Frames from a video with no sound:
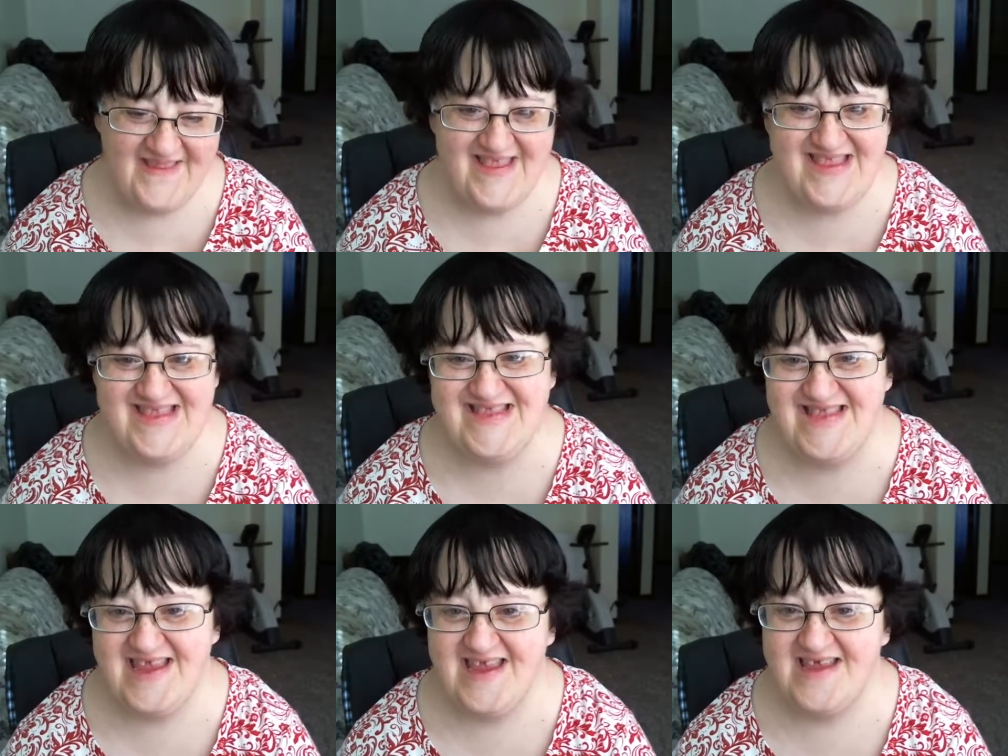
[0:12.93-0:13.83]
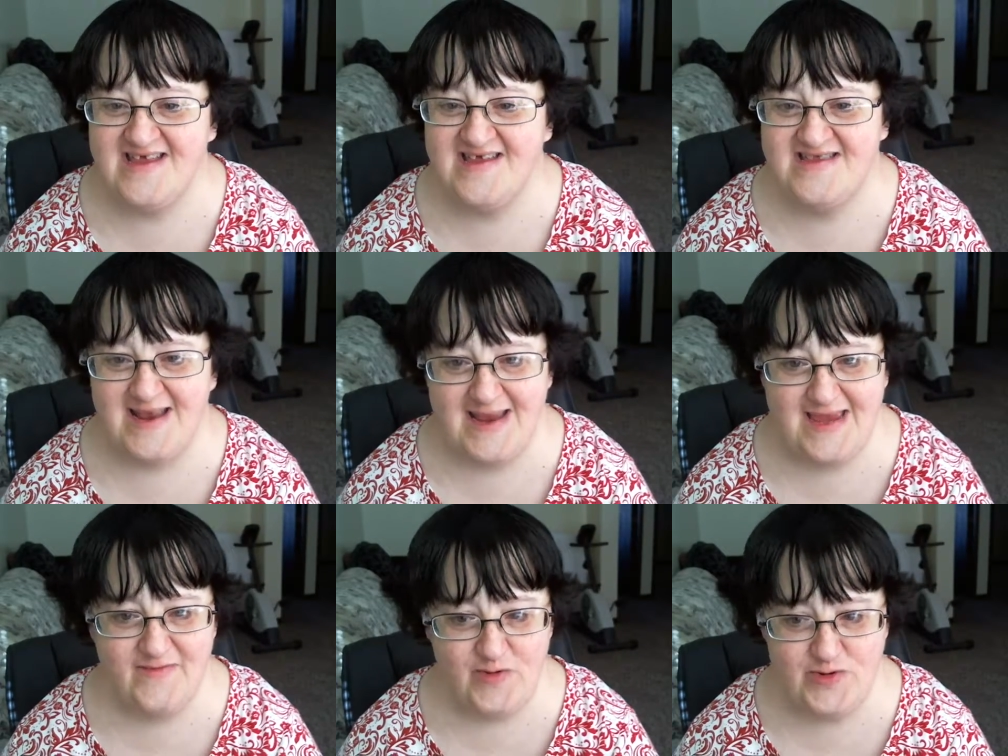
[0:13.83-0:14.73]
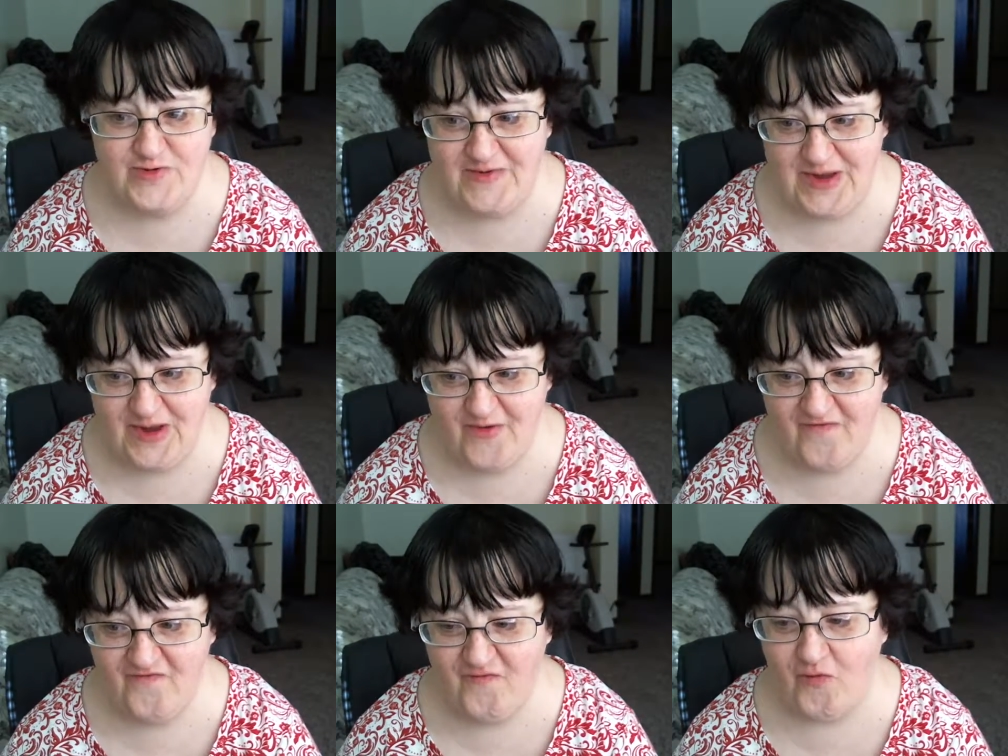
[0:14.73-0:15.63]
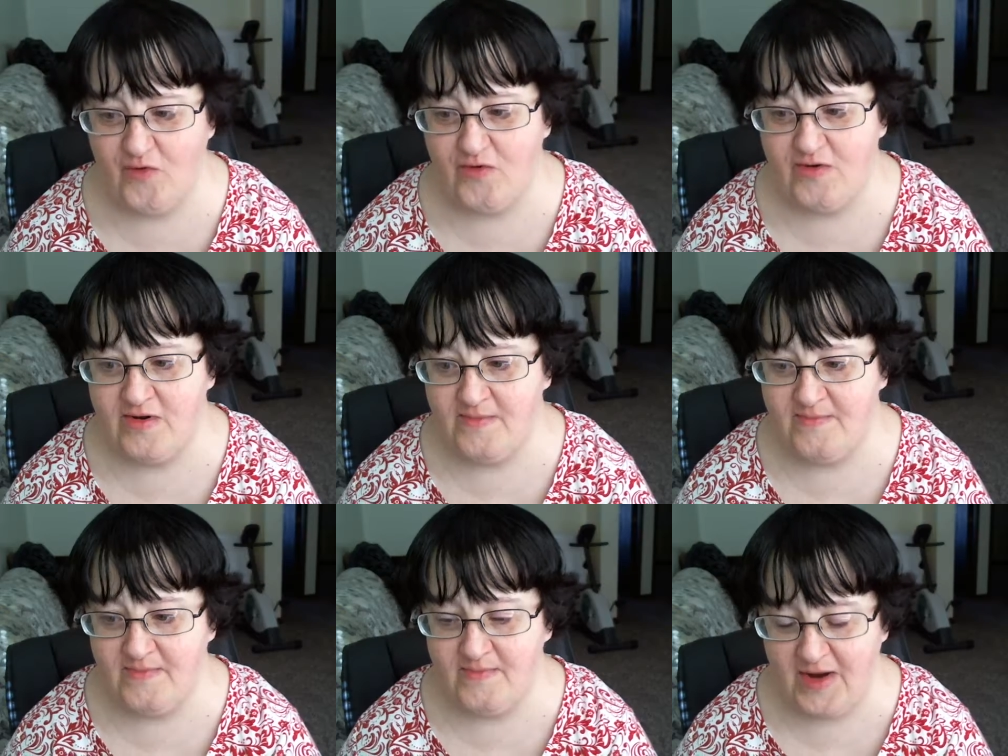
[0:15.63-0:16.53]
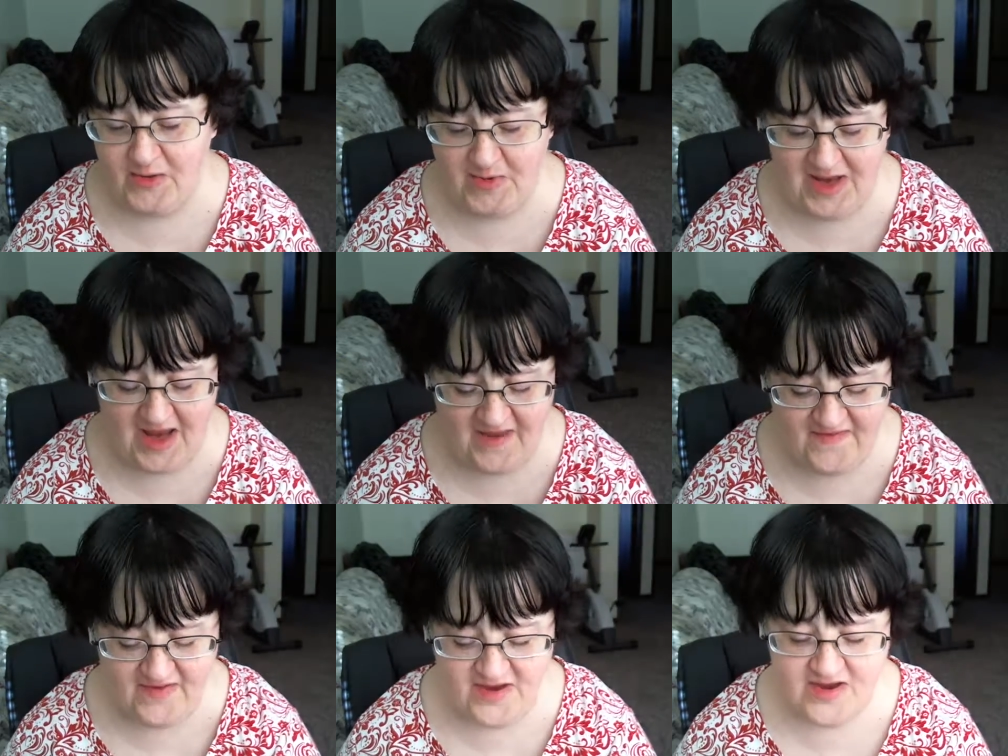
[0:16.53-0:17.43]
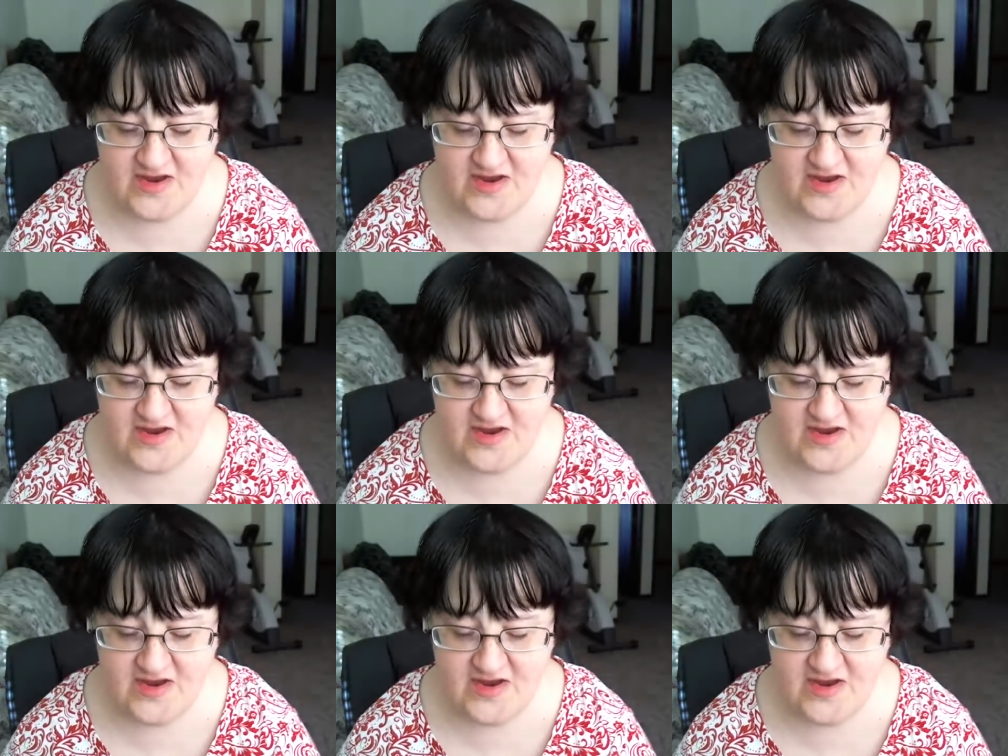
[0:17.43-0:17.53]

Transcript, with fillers: This is the daily devotional video for May 28th,